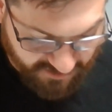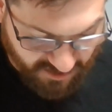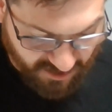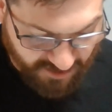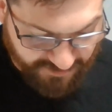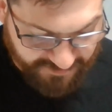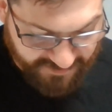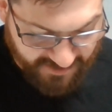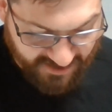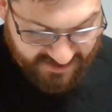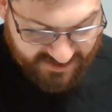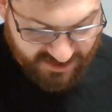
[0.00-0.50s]
the
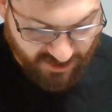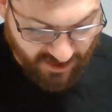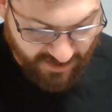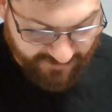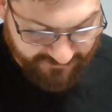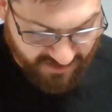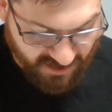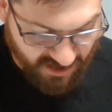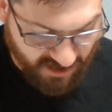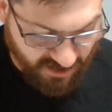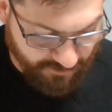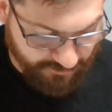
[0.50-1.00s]
good things to
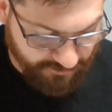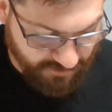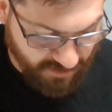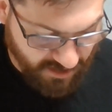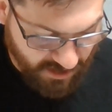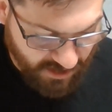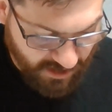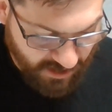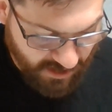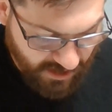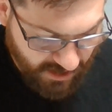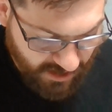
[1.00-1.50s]
have come,
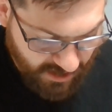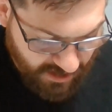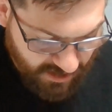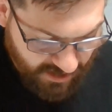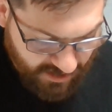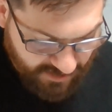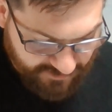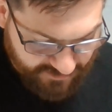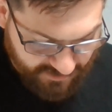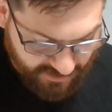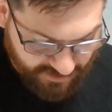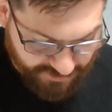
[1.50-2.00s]

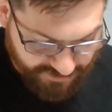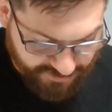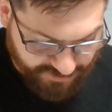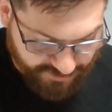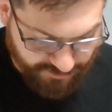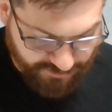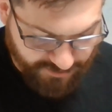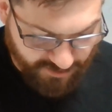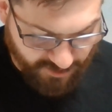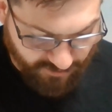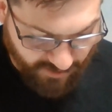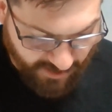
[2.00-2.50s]
then
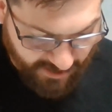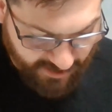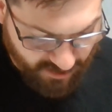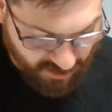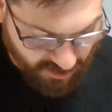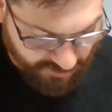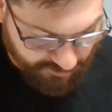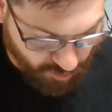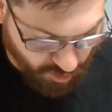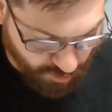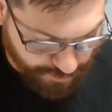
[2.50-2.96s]
through the greater and